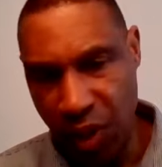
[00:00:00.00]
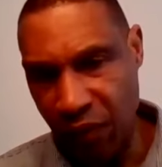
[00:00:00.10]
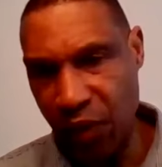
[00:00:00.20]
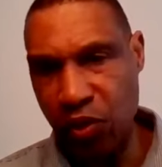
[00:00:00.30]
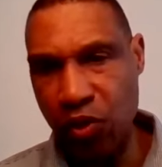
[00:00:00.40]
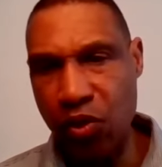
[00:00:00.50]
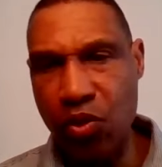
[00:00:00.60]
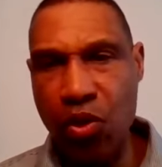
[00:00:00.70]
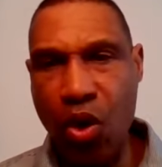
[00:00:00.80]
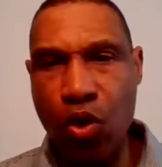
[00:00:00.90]
None of us
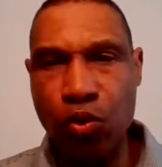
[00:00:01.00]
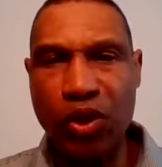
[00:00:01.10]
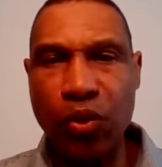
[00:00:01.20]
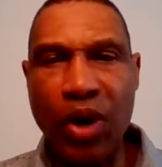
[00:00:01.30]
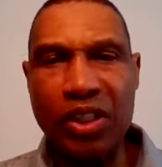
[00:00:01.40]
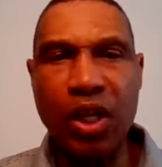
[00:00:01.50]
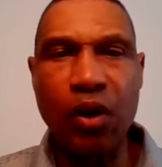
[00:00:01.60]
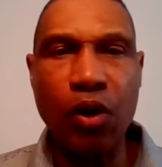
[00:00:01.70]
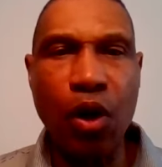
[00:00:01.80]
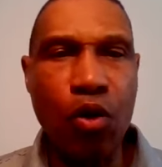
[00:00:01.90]
knows what direction
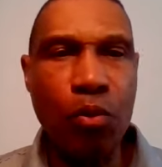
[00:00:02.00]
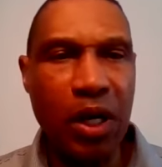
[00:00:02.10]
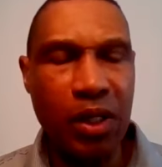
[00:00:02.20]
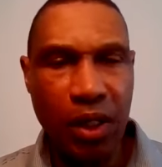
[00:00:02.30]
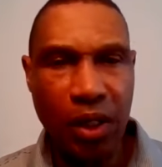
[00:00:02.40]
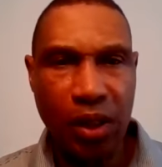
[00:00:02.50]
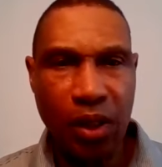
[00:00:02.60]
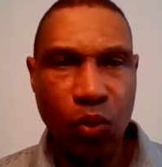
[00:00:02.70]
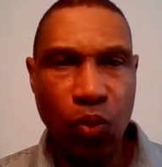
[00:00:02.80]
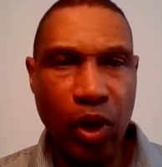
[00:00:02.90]
that'll go, but
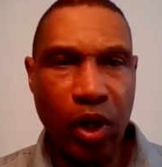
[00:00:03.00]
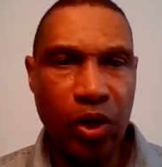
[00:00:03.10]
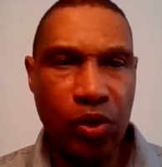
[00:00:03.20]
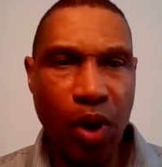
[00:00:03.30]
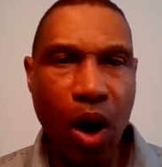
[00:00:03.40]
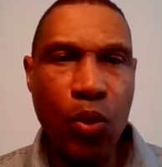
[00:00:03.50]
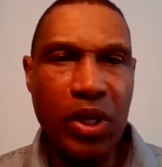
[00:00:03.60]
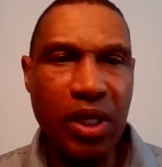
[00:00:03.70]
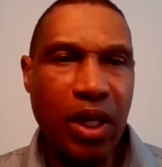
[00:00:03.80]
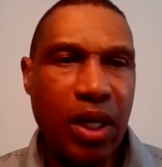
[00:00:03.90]
we're going to do all
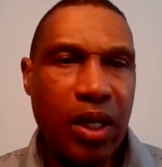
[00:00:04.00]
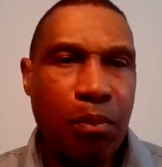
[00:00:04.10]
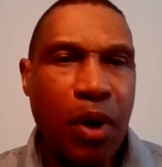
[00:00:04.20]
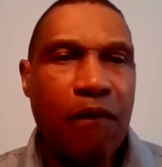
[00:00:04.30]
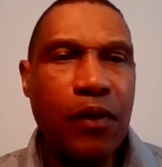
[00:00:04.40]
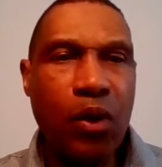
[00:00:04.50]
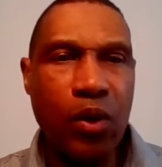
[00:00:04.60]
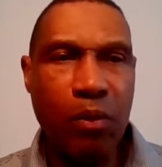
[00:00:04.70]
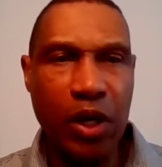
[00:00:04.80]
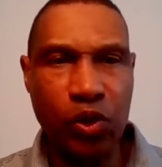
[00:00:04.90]
we can in Buffalo
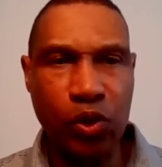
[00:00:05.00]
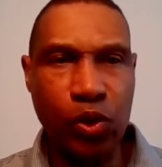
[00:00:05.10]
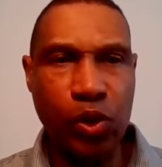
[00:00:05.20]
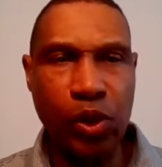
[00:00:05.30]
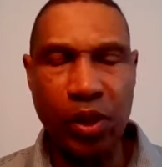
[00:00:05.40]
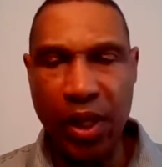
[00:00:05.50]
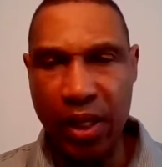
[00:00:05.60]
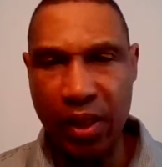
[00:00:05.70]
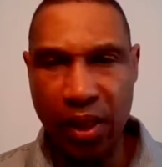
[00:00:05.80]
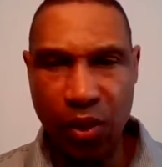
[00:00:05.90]
to make sure
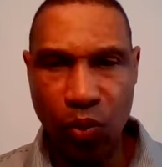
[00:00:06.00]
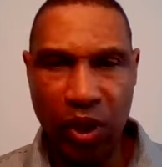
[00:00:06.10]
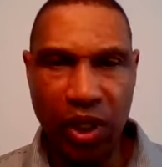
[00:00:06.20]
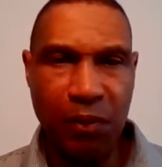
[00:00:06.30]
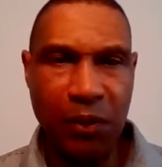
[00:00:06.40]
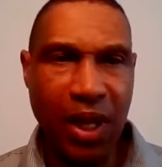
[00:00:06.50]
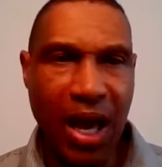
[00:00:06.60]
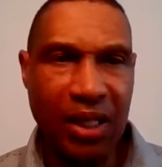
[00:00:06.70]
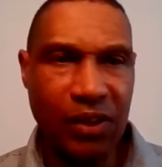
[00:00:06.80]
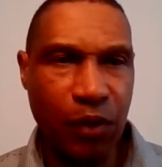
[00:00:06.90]
that we keep the
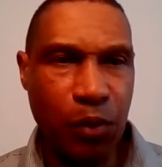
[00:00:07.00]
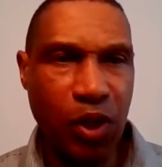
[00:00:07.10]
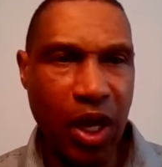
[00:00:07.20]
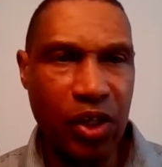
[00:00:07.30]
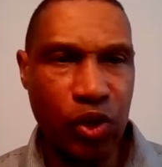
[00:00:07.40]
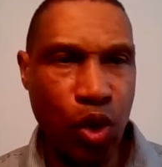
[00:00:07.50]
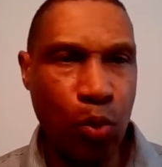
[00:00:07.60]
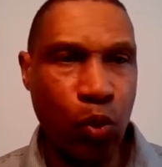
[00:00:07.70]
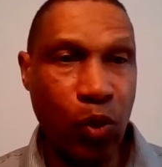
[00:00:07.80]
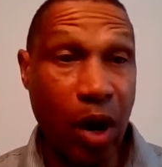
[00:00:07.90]
lines of communication
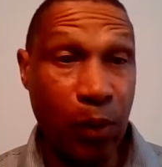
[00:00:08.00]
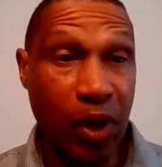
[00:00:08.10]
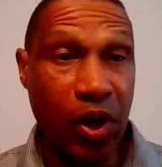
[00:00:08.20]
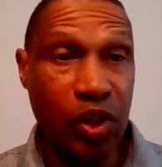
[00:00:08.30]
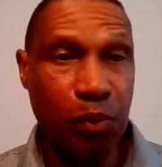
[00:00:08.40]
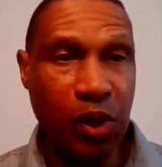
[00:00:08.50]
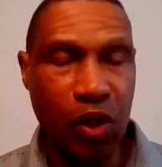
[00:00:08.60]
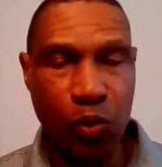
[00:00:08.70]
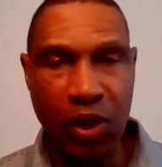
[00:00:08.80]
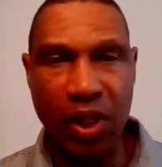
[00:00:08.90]
open with our players,
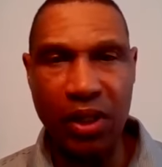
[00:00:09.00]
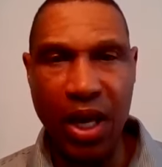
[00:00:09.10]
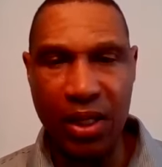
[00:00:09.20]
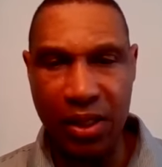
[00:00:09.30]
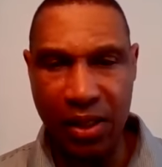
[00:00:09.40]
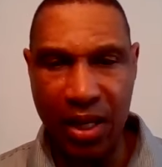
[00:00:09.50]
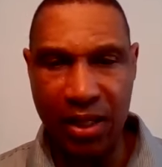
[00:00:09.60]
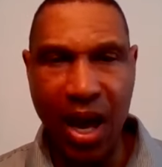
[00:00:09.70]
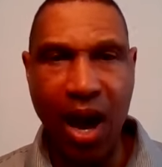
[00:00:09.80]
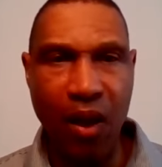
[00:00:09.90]
because we think that
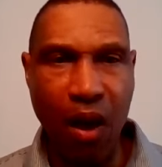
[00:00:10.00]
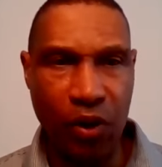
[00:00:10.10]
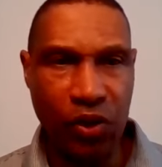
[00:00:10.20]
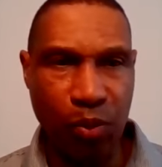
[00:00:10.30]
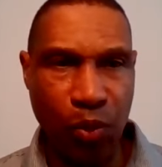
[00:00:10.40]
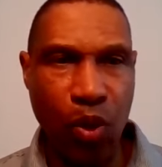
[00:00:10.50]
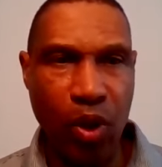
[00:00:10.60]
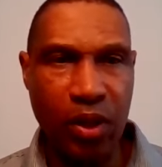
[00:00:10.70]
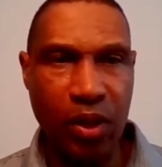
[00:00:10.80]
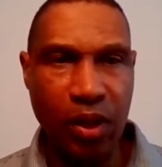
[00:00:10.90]
dialogue is
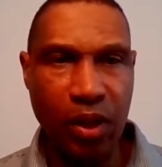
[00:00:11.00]
important.